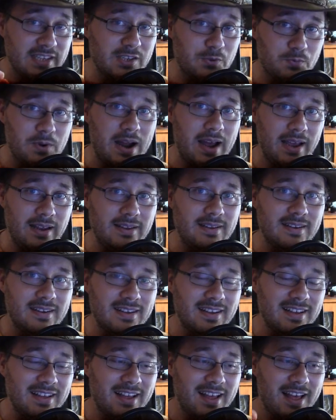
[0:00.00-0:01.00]
is right,
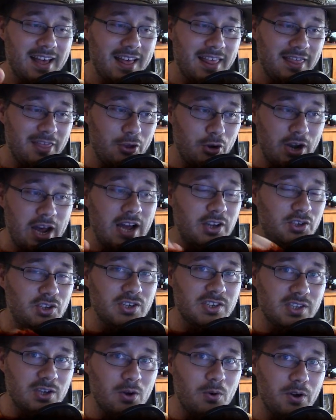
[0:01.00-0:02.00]
they're not
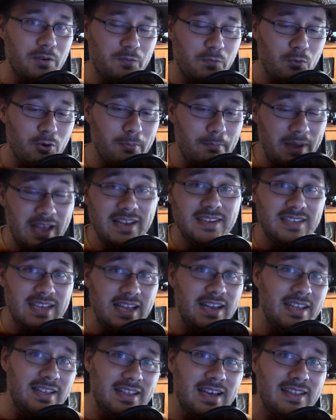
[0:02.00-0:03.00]
just going for
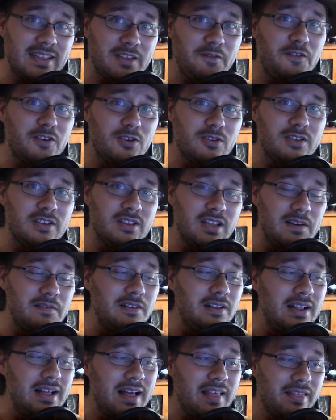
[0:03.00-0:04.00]
maintaining that difficulty
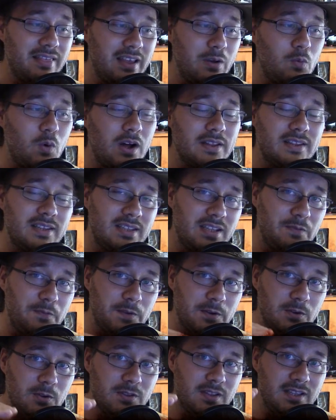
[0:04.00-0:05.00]
level. They want the
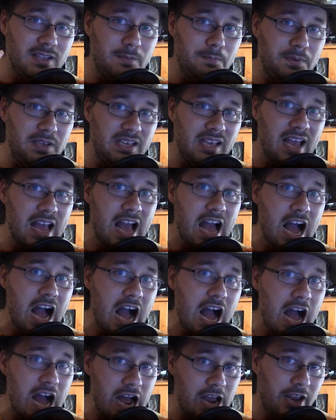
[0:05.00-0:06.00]
difficulty to be
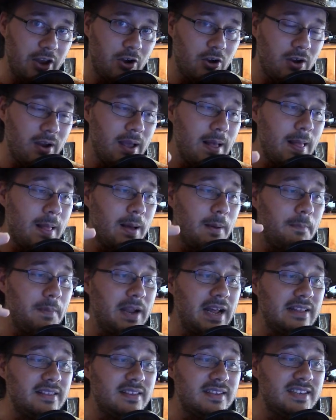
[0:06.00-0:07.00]
higher. But
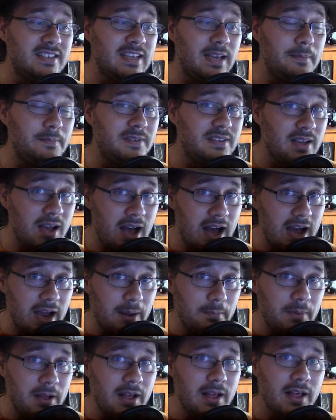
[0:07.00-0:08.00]
at the same
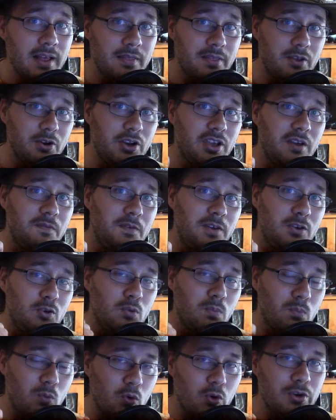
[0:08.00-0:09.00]
time, they're giving you
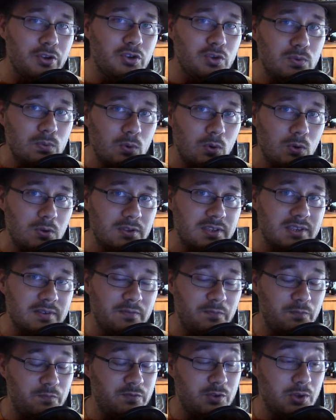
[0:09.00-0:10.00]
more tools
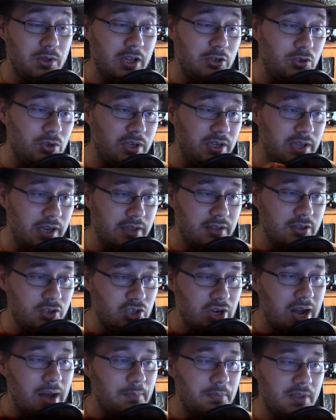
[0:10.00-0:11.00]
so that you can get the
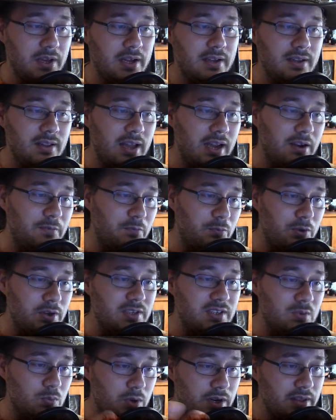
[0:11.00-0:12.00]
job done. Like, for
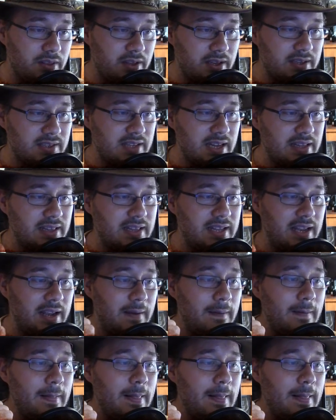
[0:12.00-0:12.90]
instance, one of the things that they